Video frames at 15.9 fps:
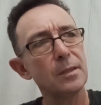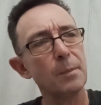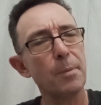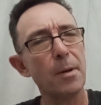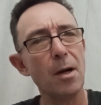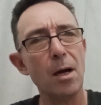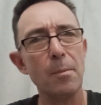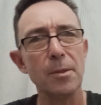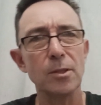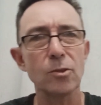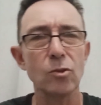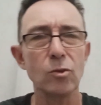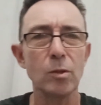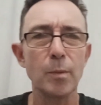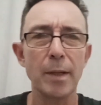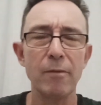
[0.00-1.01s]
department
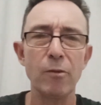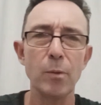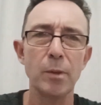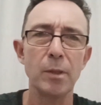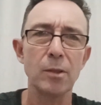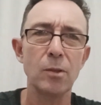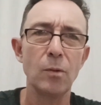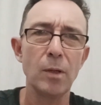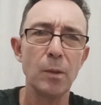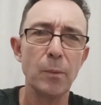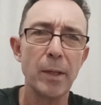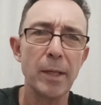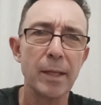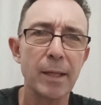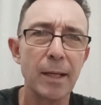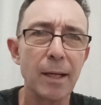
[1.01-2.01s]
store, whatever you want to call it,
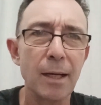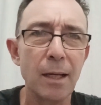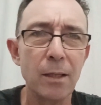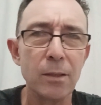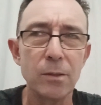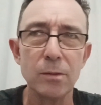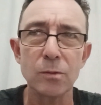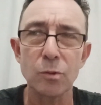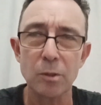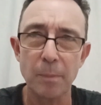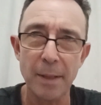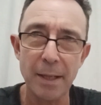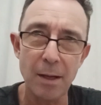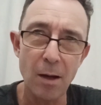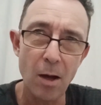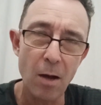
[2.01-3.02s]
where you get the clothes, was
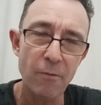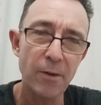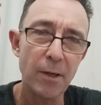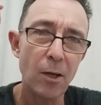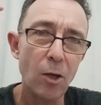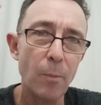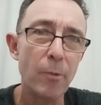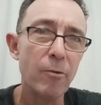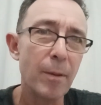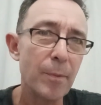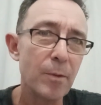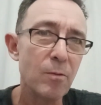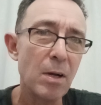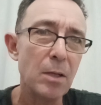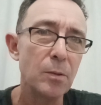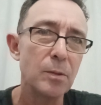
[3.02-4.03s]
about half a kilometre
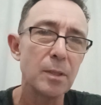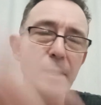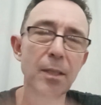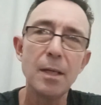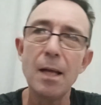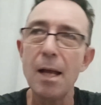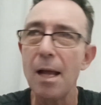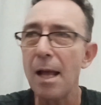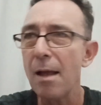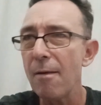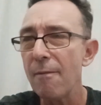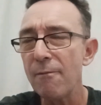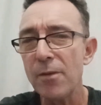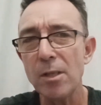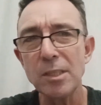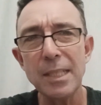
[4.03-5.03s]
up the road.
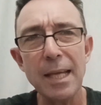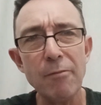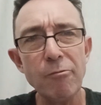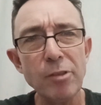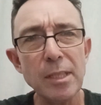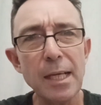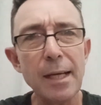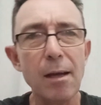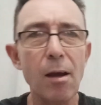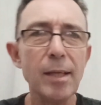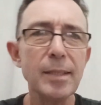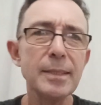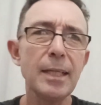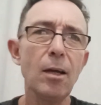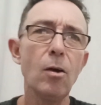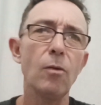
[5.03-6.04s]
Virtually every day
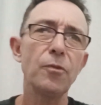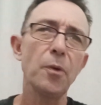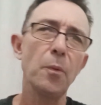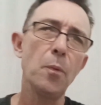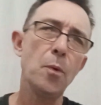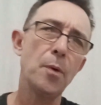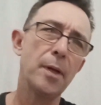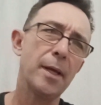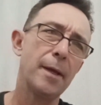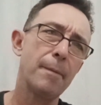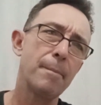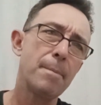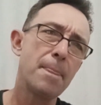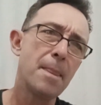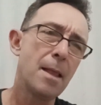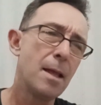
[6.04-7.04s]
I set off to walk there.
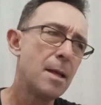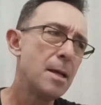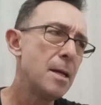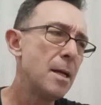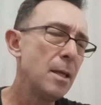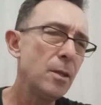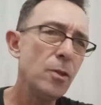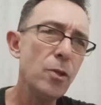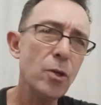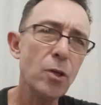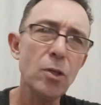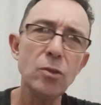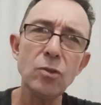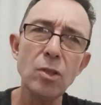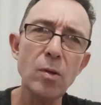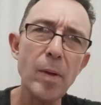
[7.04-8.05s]
You
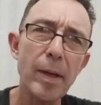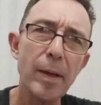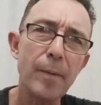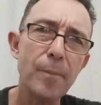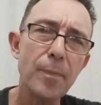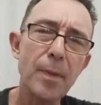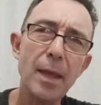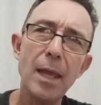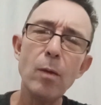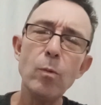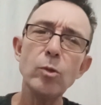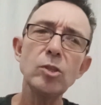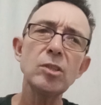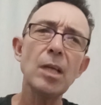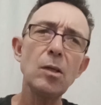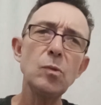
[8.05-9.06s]
couldn't do it. It
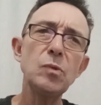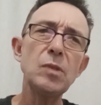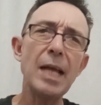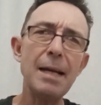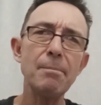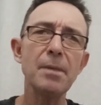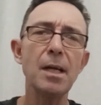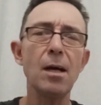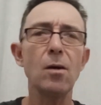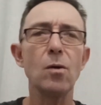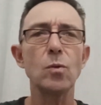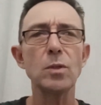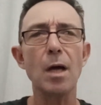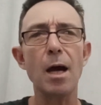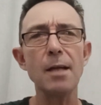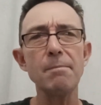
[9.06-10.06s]
was so damn
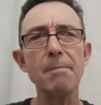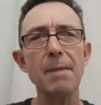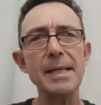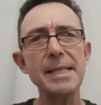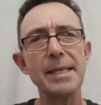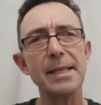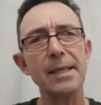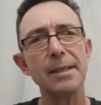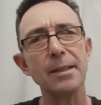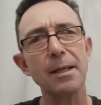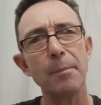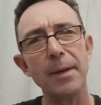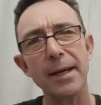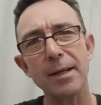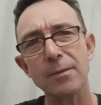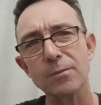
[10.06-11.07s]
cold. I'd make it
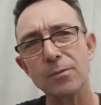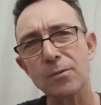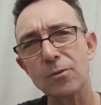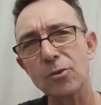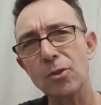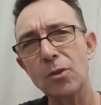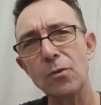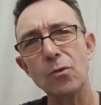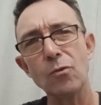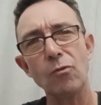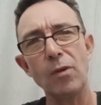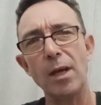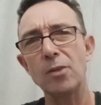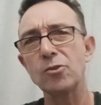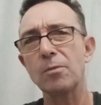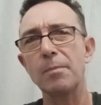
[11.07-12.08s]
about
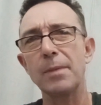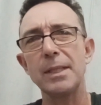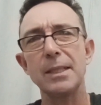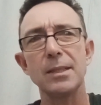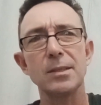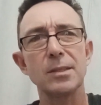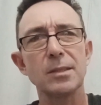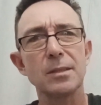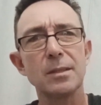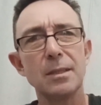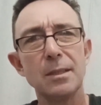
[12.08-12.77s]
200-300 metres.